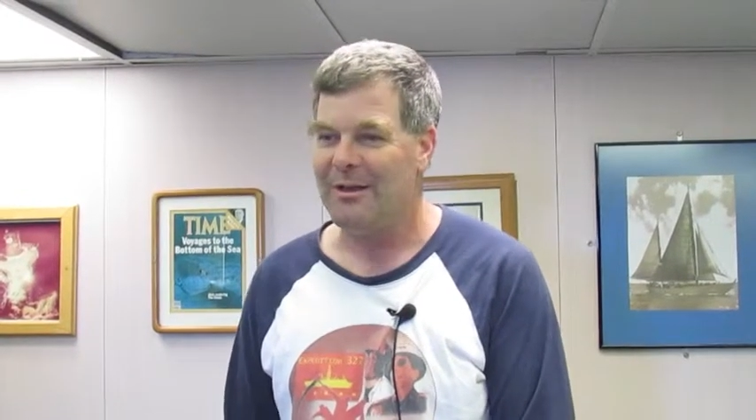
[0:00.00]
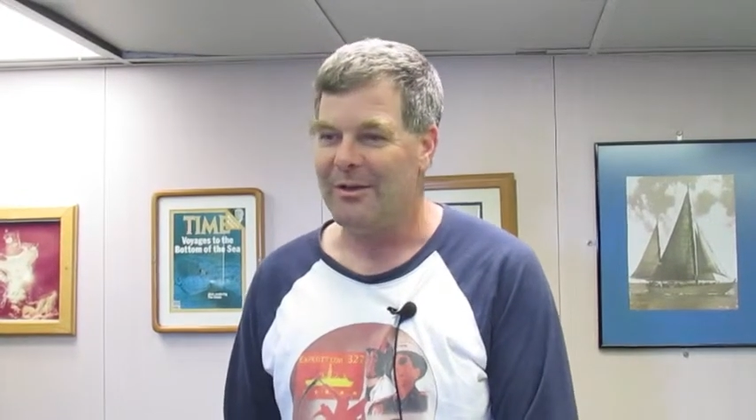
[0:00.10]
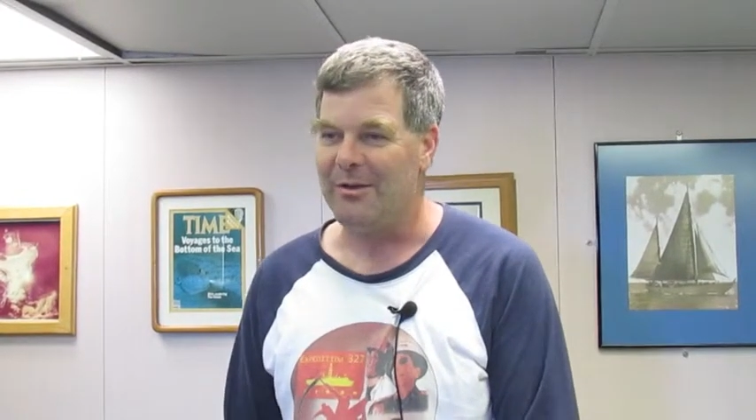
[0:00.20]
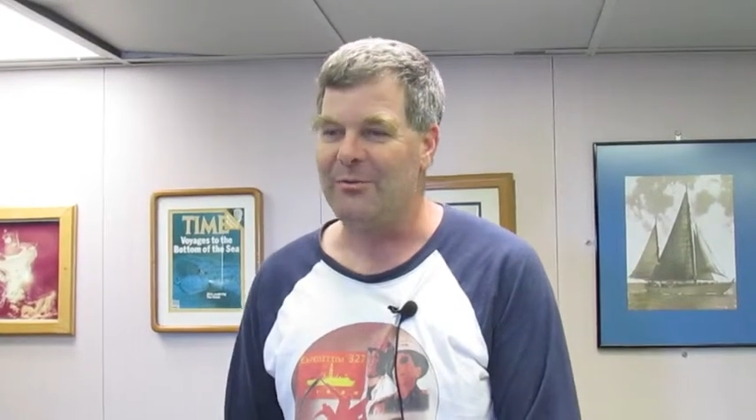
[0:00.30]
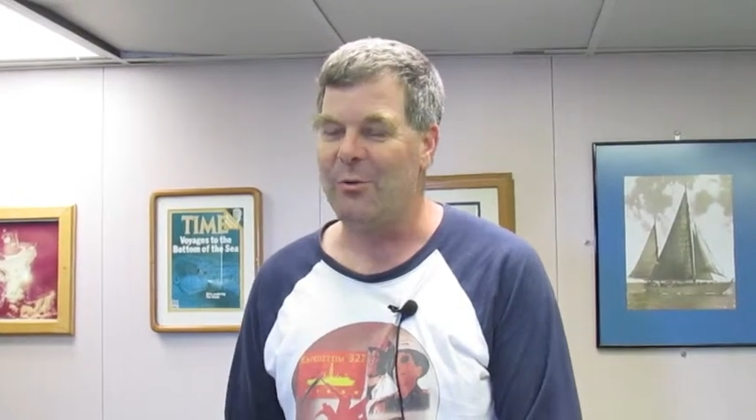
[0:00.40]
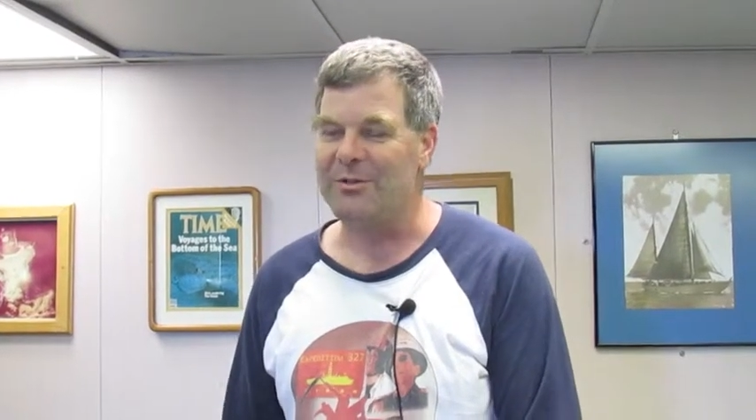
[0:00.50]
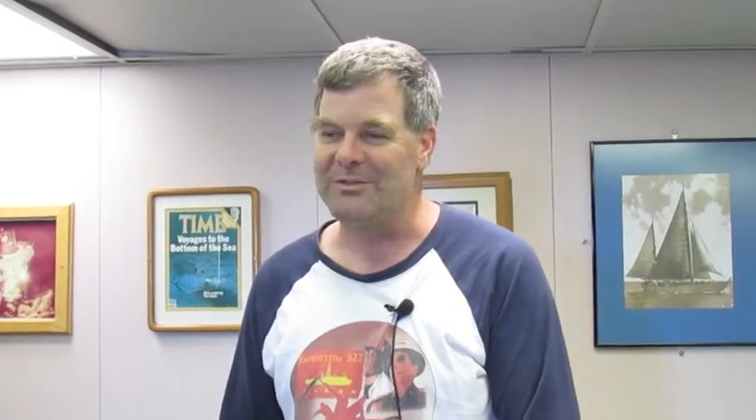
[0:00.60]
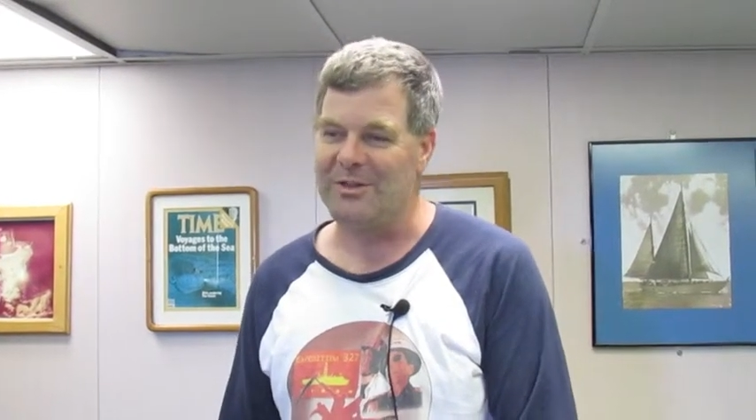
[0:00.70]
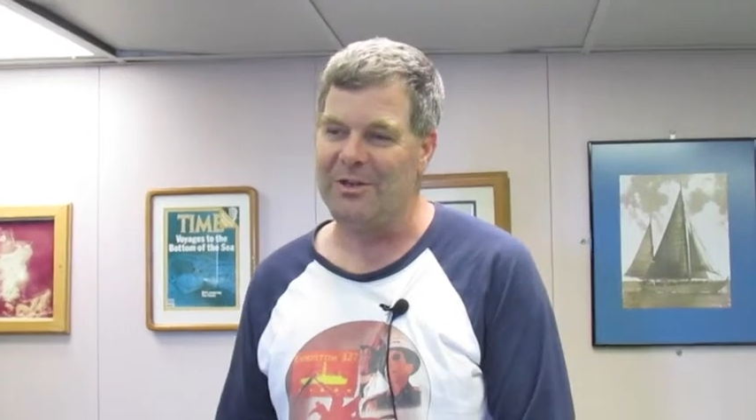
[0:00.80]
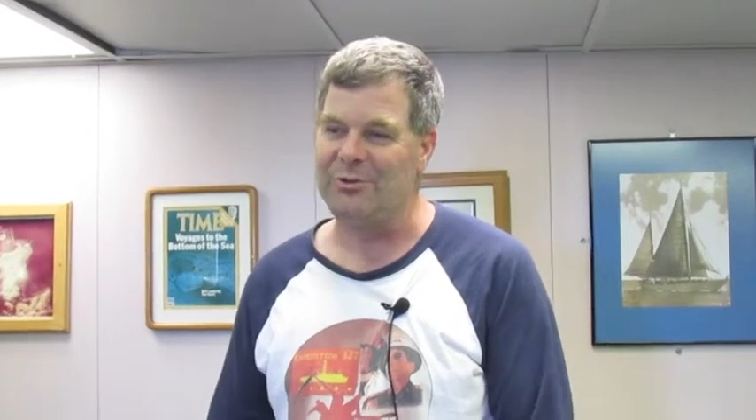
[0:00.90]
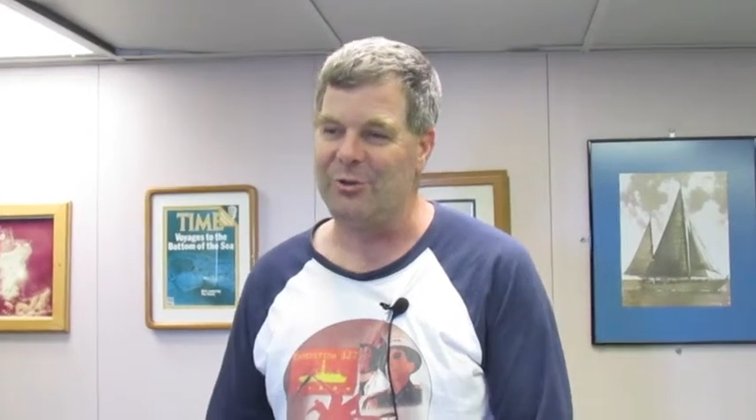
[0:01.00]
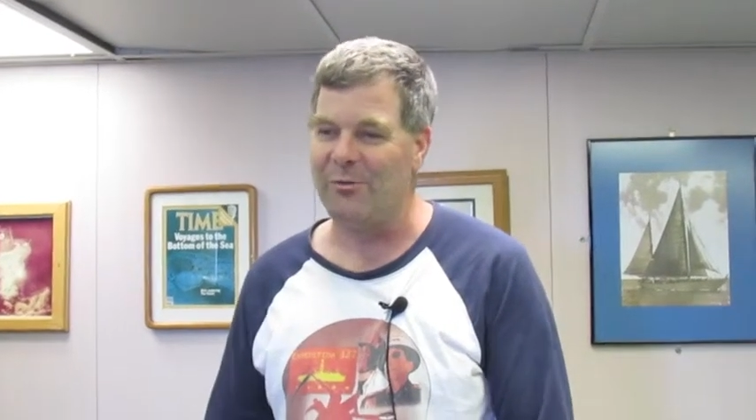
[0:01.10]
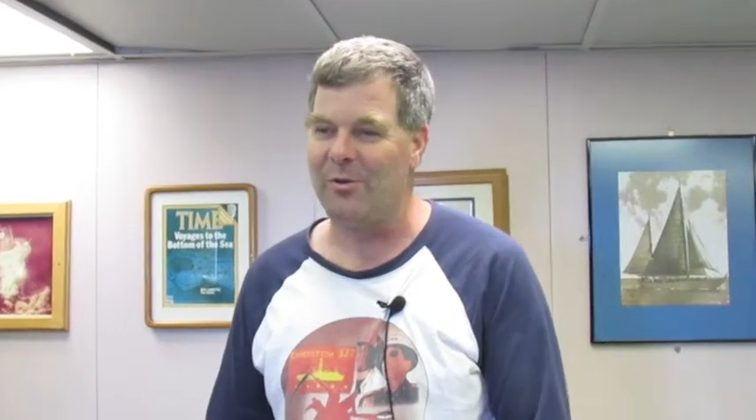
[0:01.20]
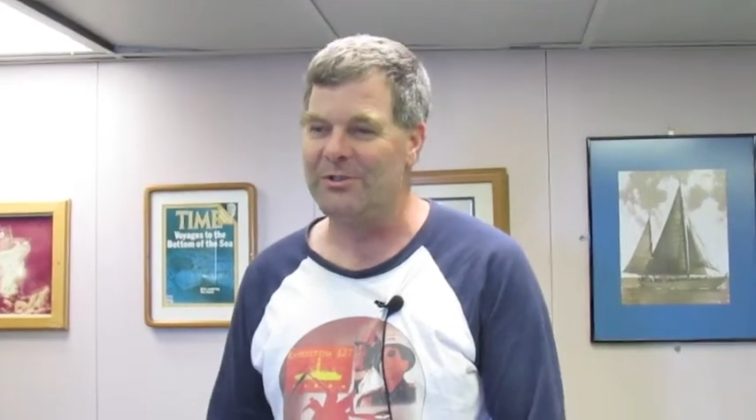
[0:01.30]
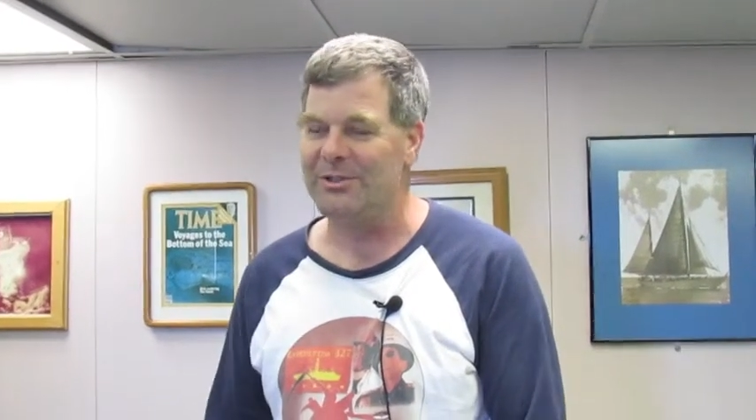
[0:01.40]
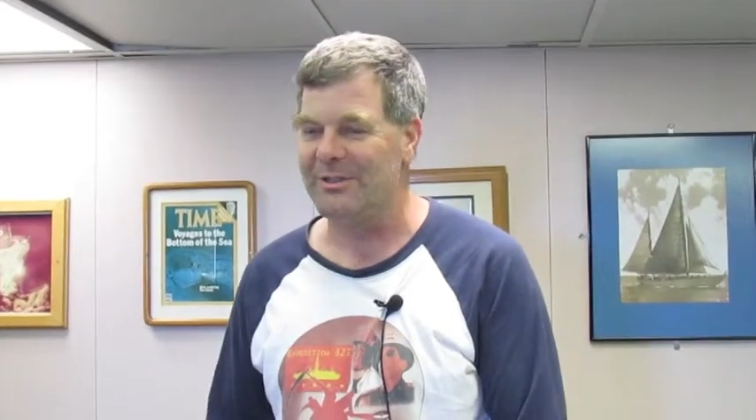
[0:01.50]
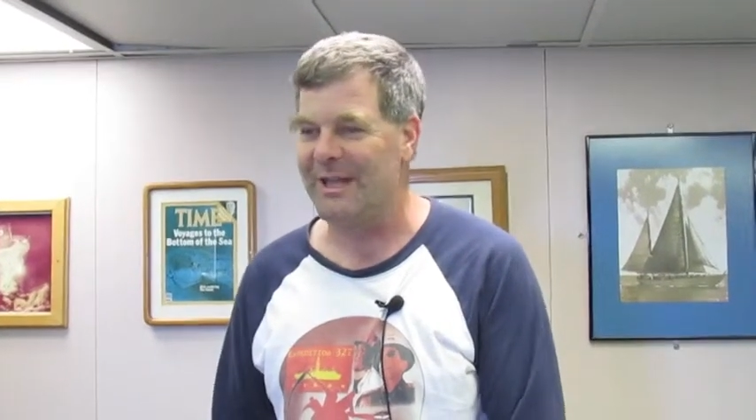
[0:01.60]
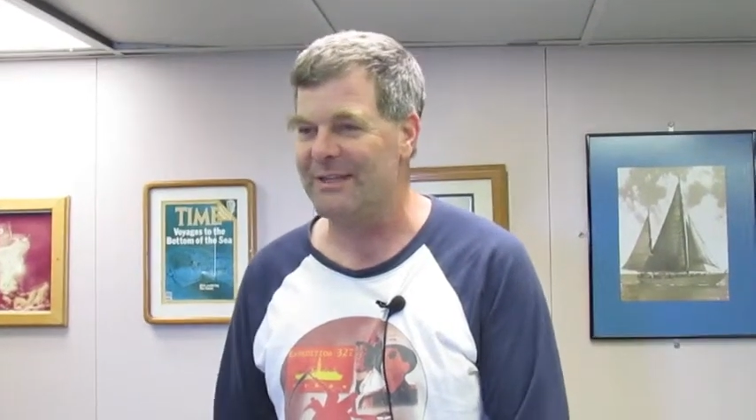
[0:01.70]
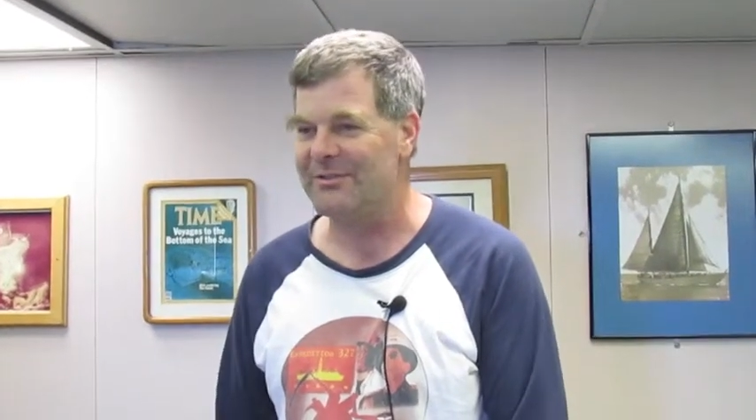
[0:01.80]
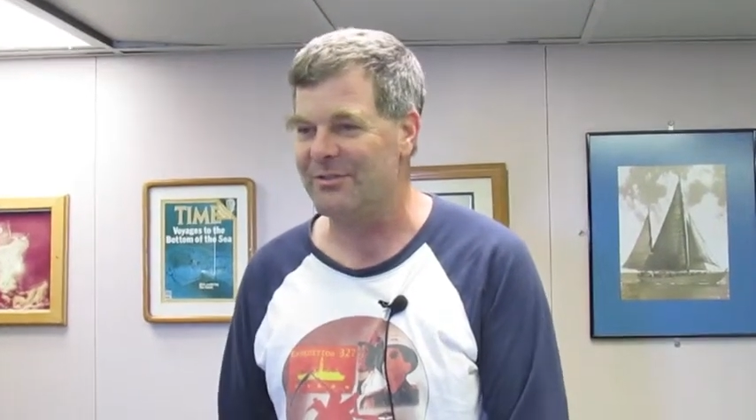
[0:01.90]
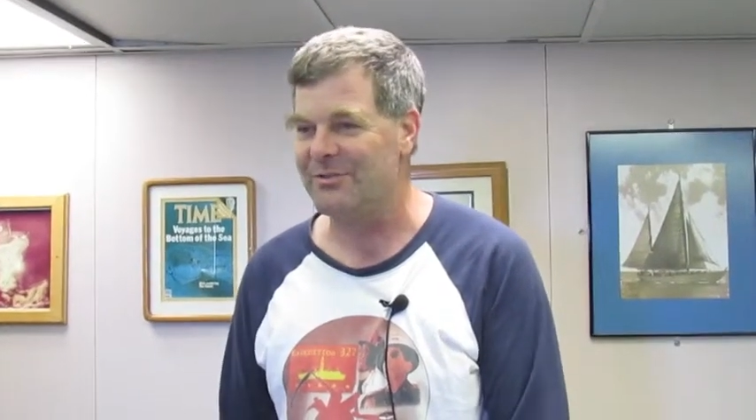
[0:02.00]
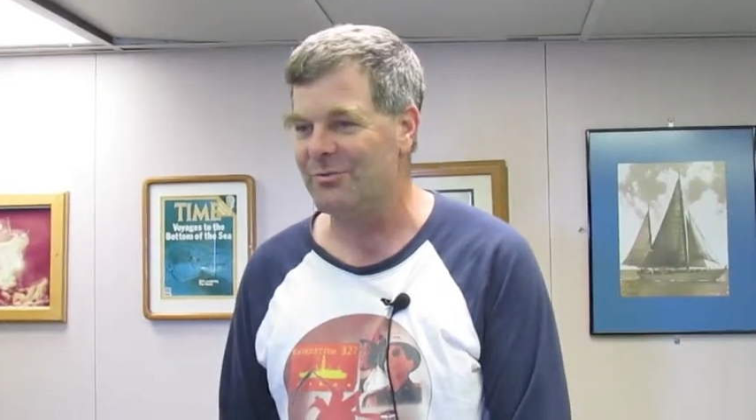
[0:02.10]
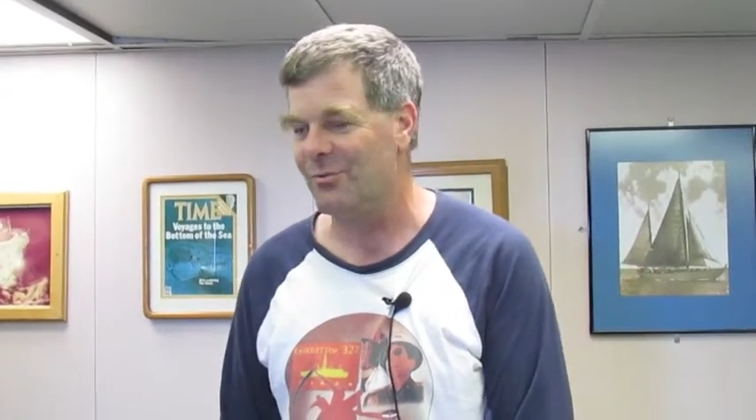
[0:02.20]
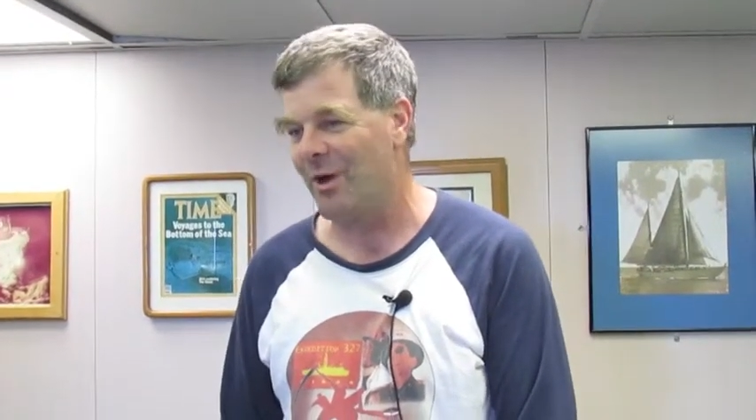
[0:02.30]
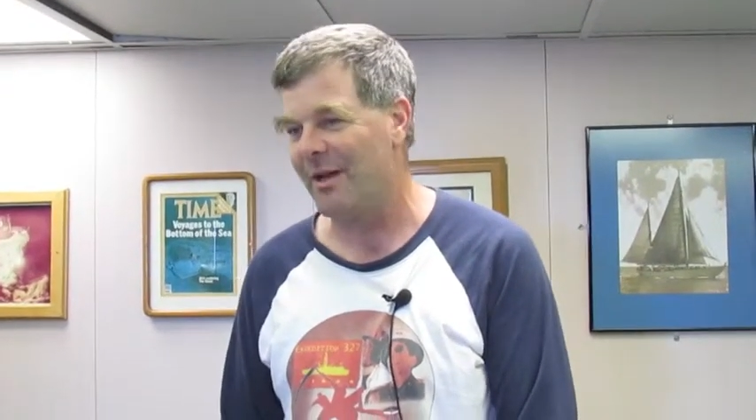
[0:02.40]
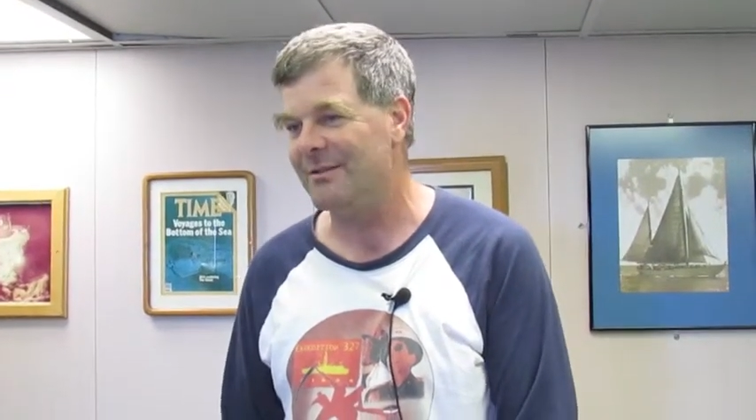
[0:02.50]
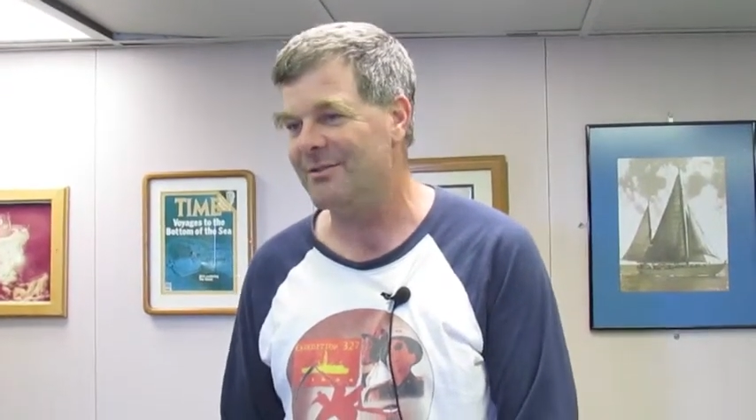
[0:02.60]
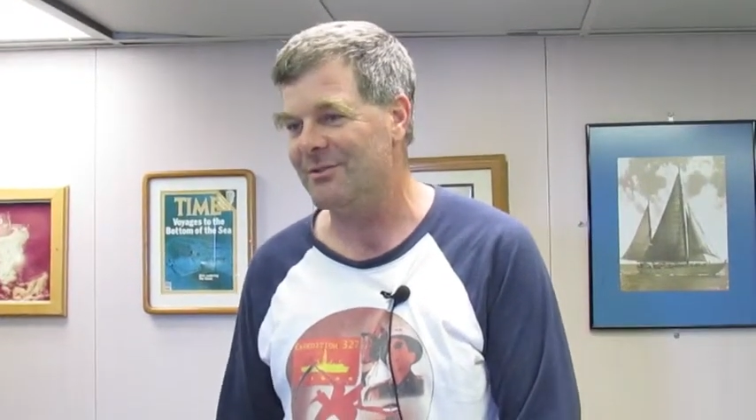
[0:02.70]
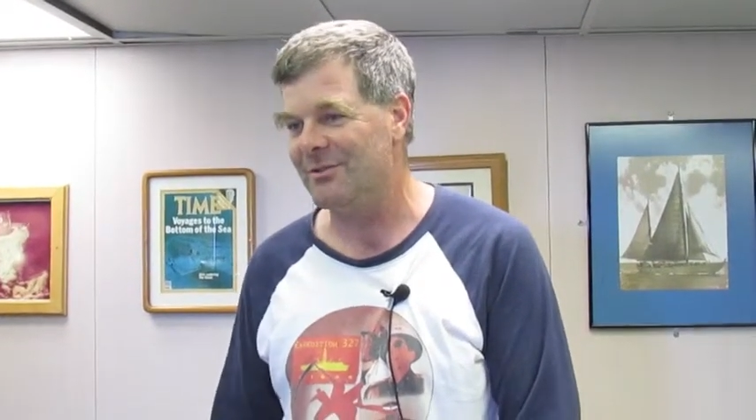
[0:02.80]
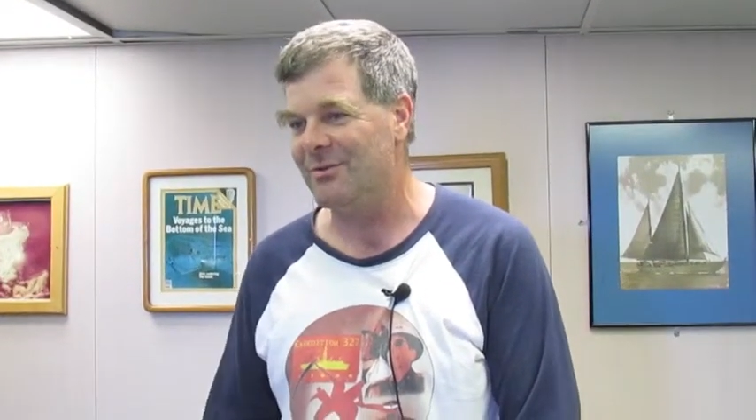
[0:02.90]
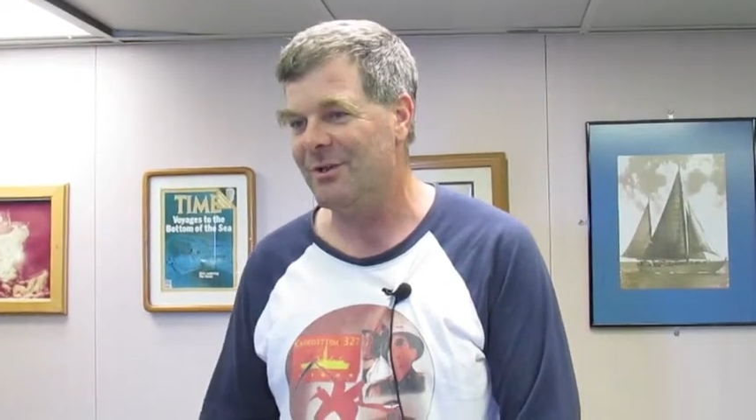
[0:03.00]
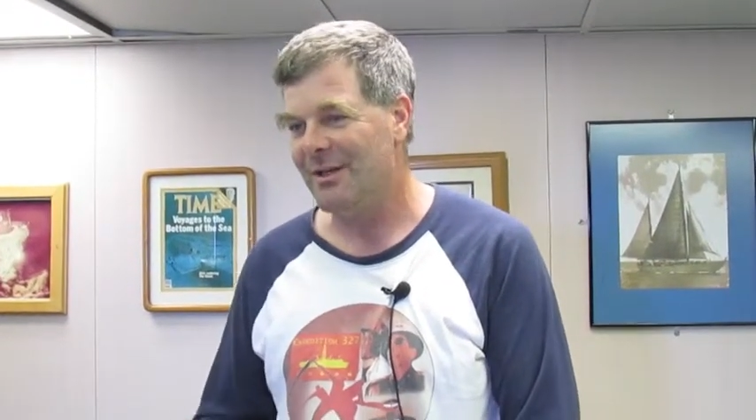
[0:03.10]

And of course, the country of origin has the right to